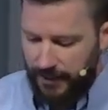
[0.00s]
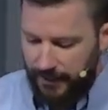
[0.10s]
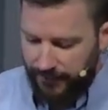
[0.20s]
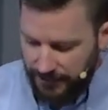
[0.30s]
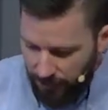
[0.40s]

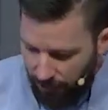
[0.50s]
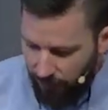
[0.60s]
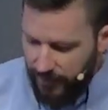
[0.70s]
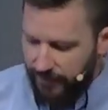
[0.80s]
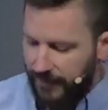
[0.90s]
if that's
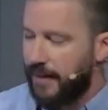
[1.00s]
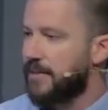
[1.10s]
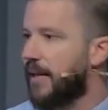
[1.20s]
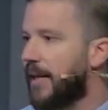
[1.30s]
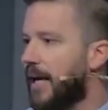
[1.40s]
all we think,
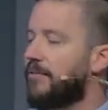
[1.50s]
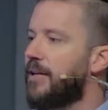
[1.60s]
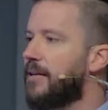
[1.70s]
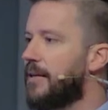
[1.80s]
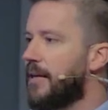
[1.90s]
that's like
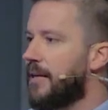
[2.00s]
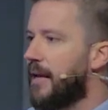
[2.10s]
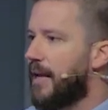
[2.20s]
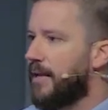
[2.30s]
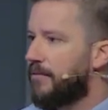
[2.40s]
having
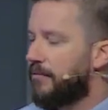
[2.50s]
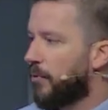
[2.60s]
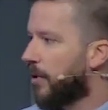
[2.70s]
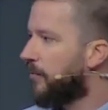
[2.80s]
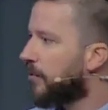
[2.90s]
a
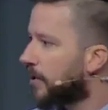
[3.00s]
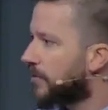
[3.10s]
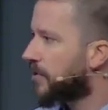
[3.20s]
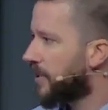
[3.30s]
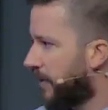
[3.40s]
fork full
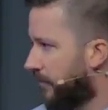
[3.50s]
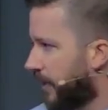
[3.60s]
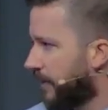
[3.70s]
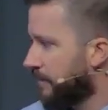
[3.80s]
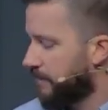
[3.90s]
of
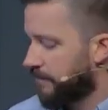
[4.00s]
stuffing